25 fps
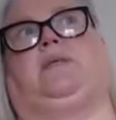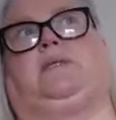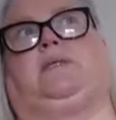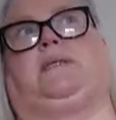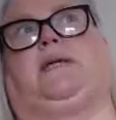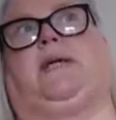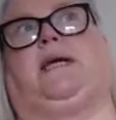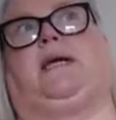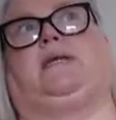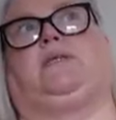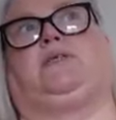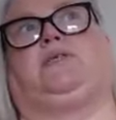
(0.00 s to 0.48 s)

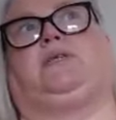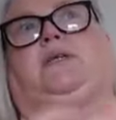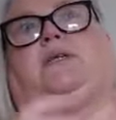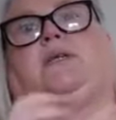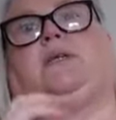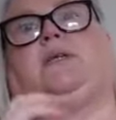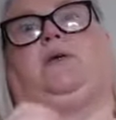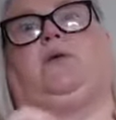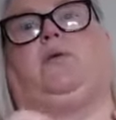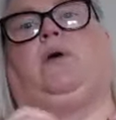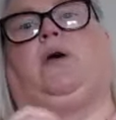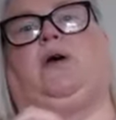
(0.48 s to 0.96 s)
indication
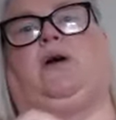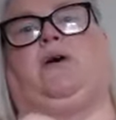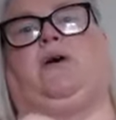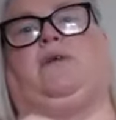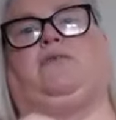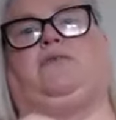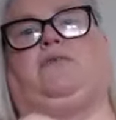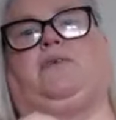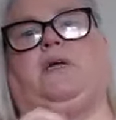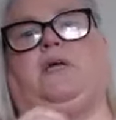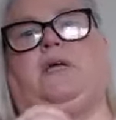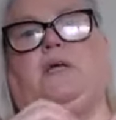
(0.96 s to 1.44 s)
that you
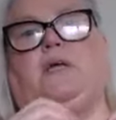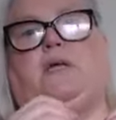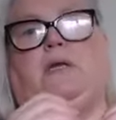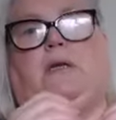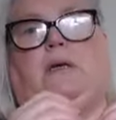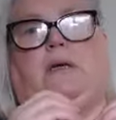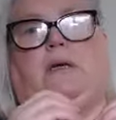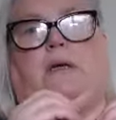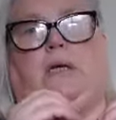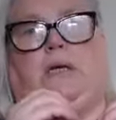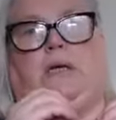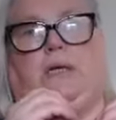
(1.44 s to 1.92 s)
have
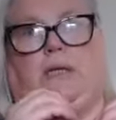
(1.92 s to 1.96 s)
an